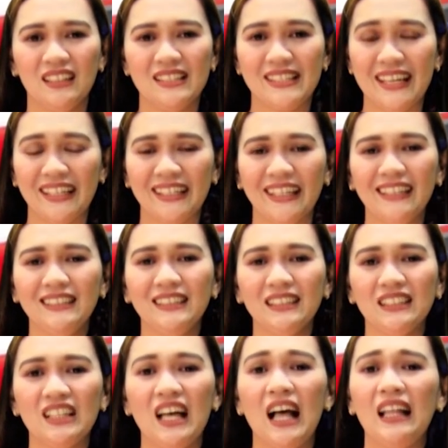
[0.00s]
Second,
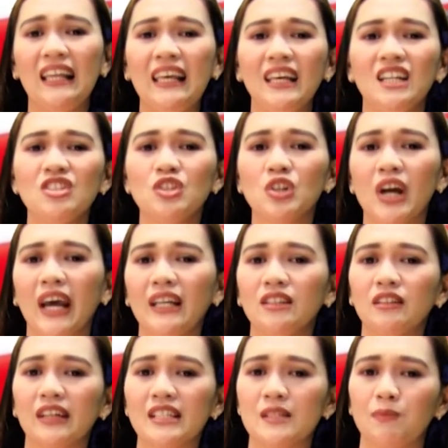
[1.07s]
Leanne tried
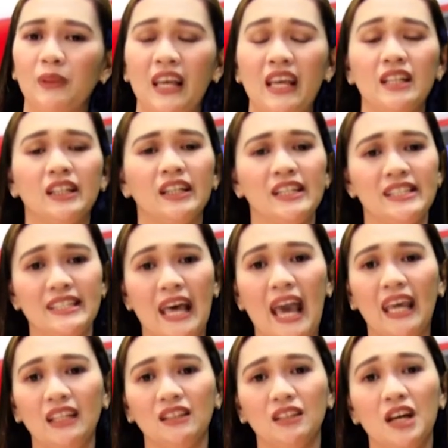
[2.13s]
to explain her
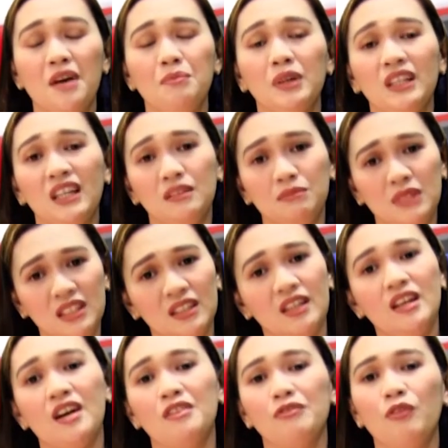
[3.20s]
side but admitted
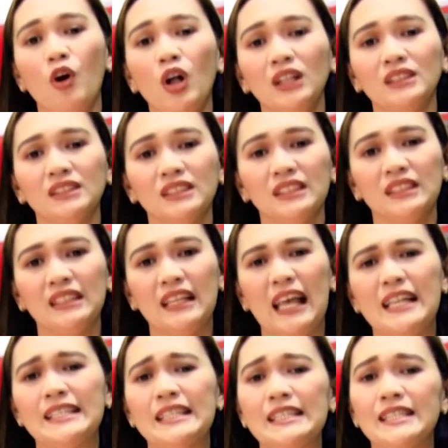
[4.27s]
her fault
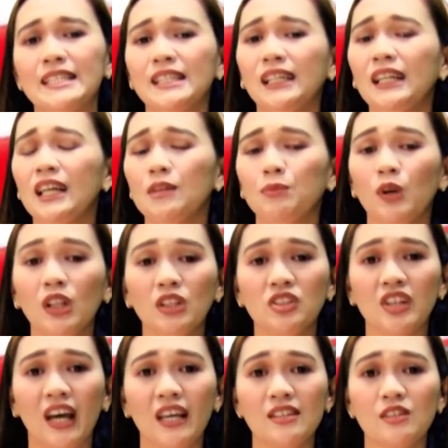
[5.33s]
and sincerely
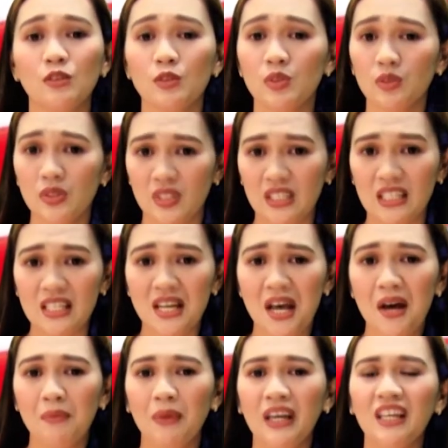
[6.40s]
apologized to Susie
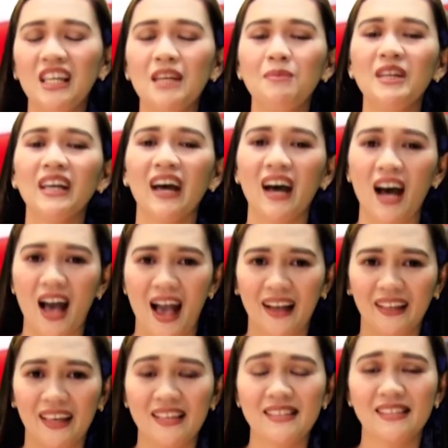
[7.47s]
by giving a hug
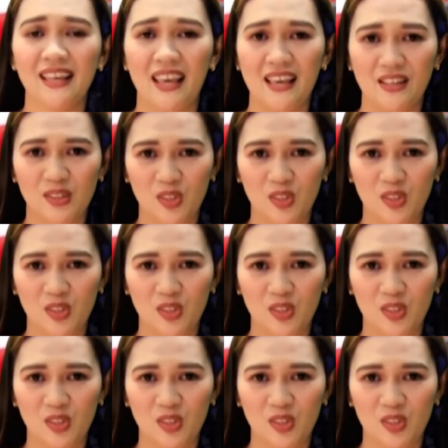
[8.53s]
and saying